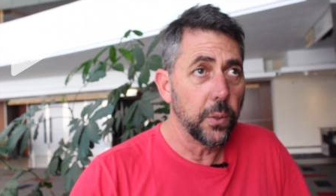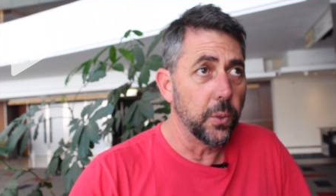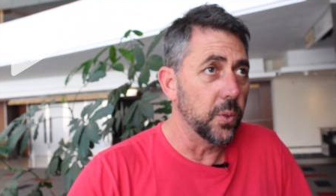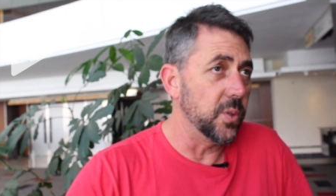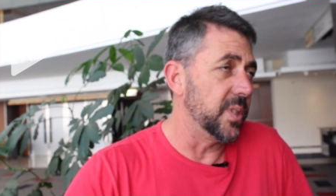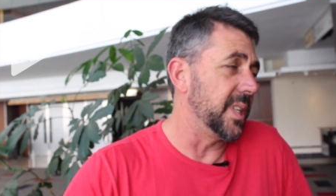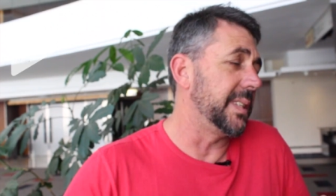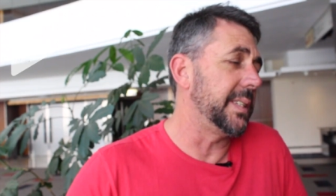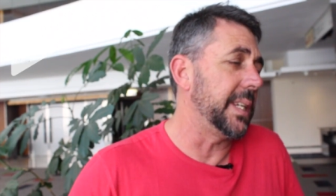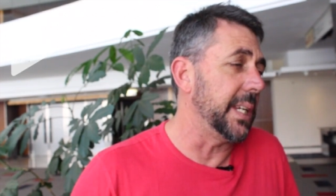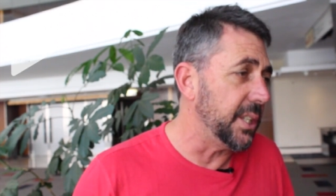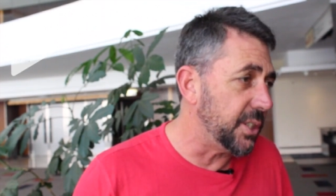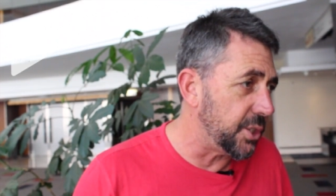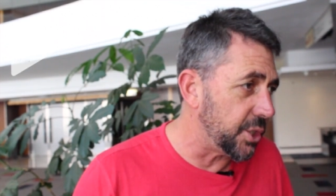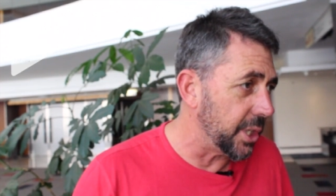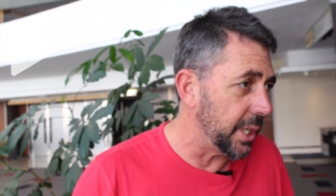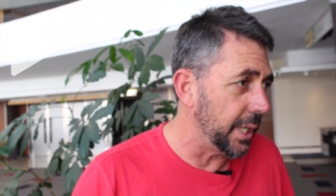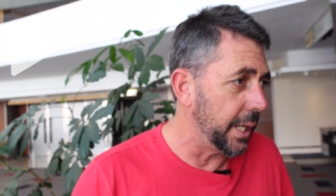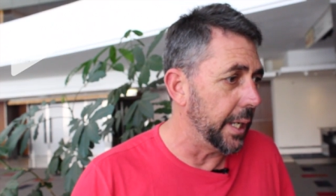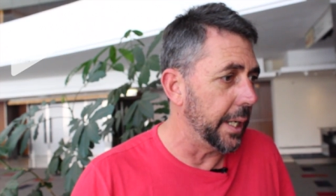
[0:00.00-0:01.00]
who's a
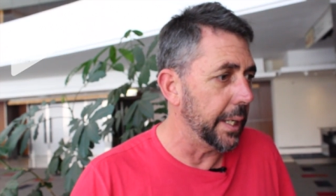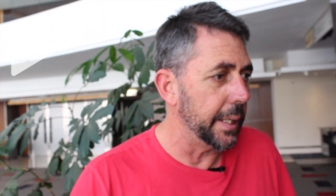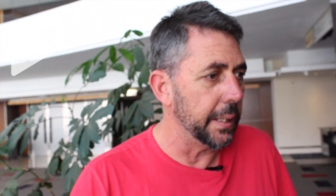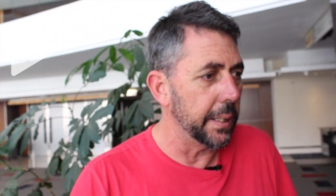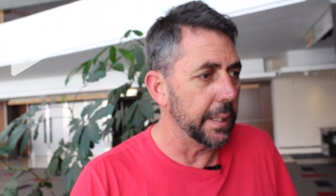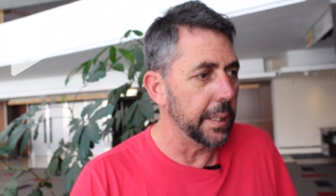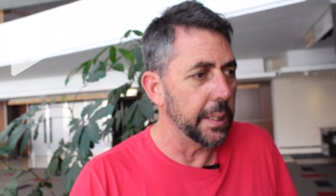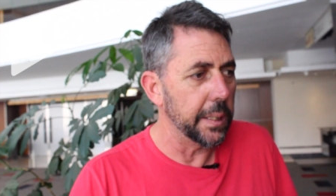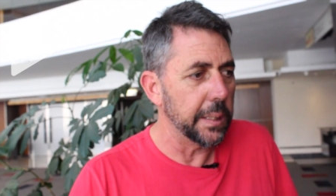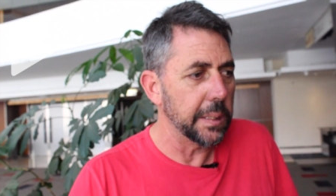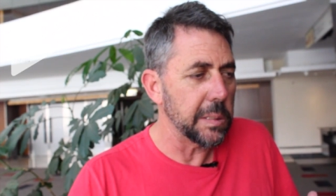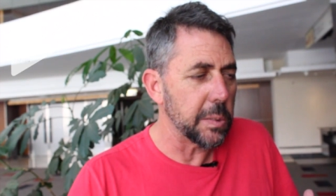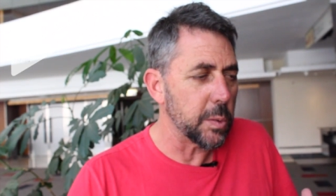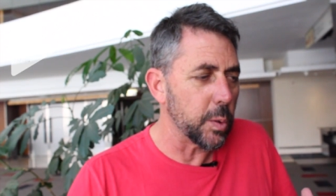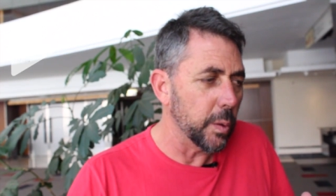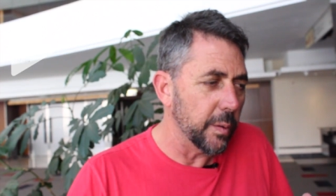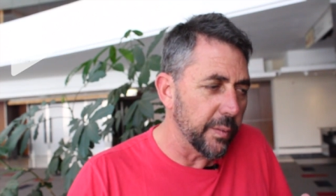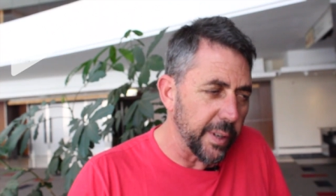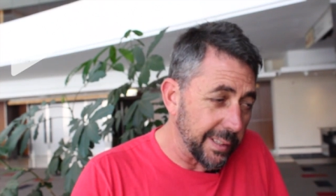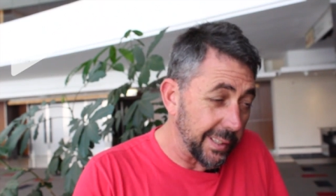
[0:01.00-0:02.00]
teacher and a, uh,
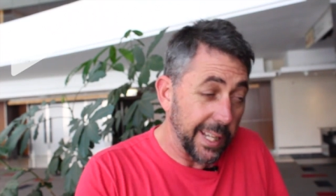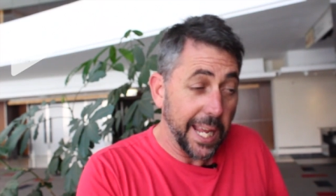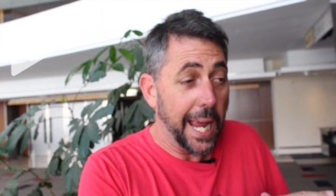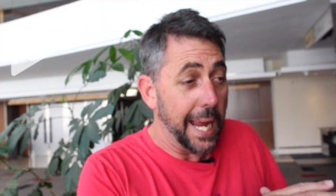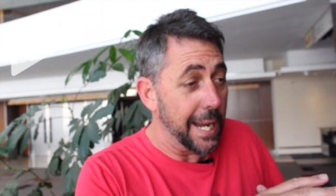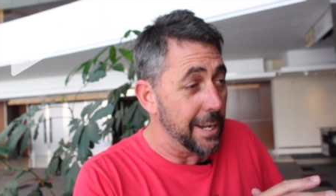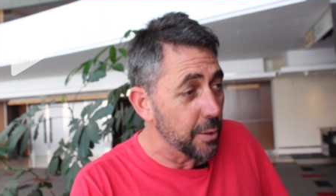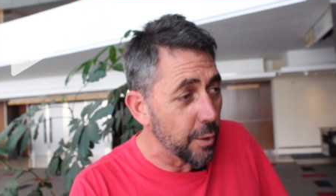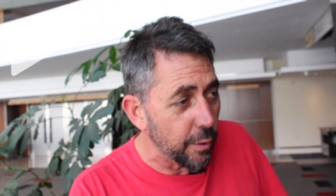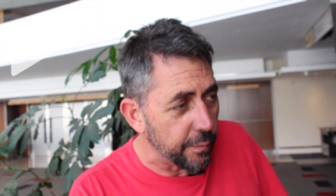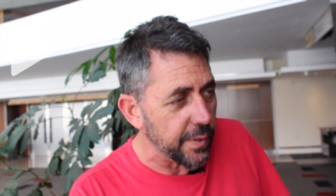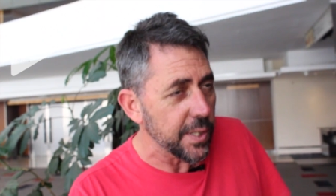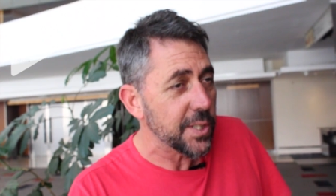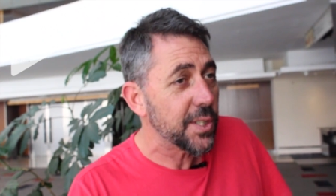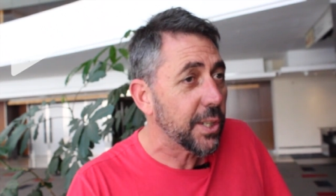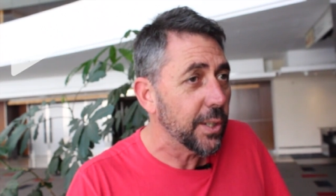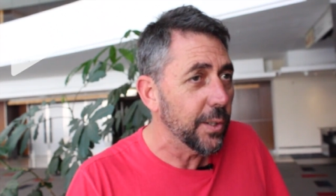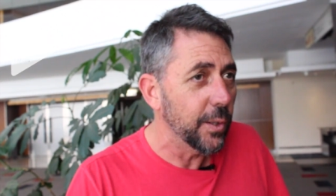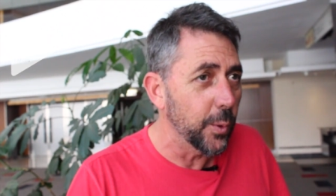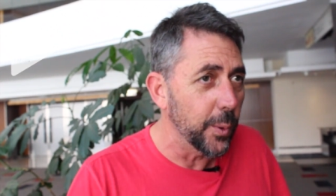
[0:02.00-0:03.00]
sort of at the end of
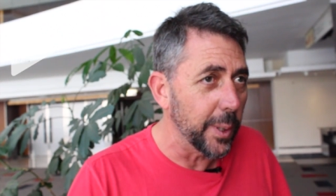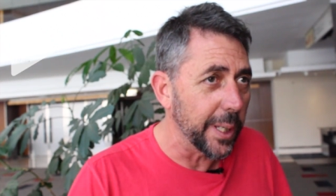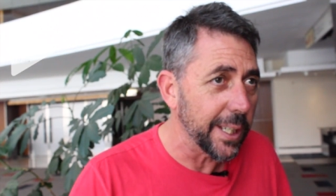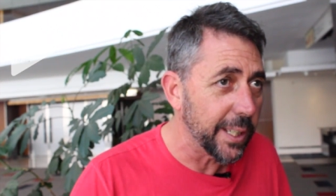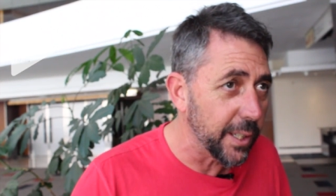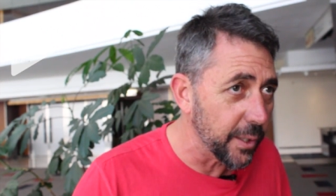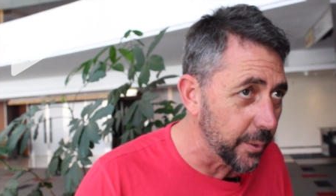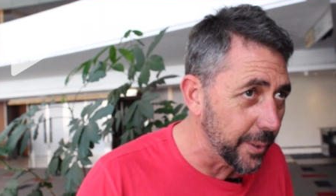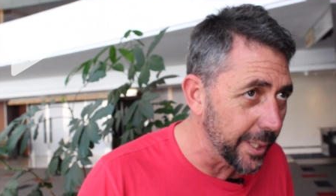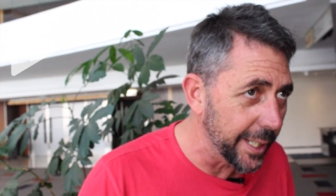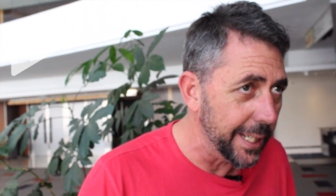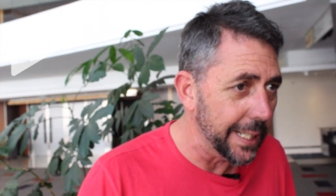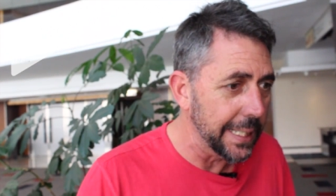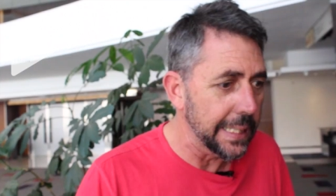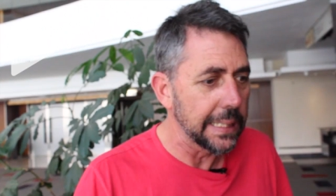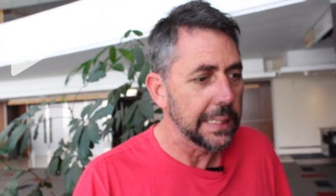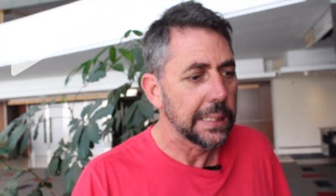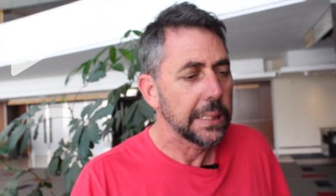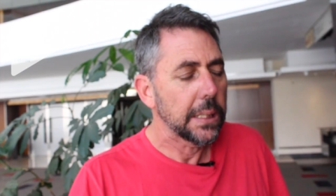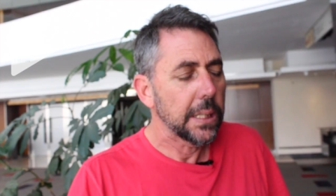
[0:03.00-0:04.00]
his canoeing
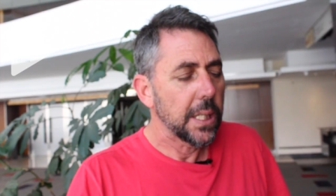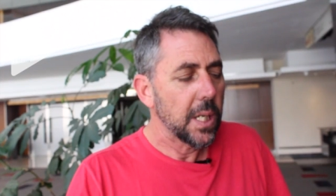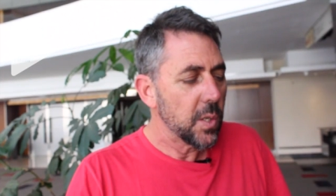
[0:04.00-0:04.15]
career.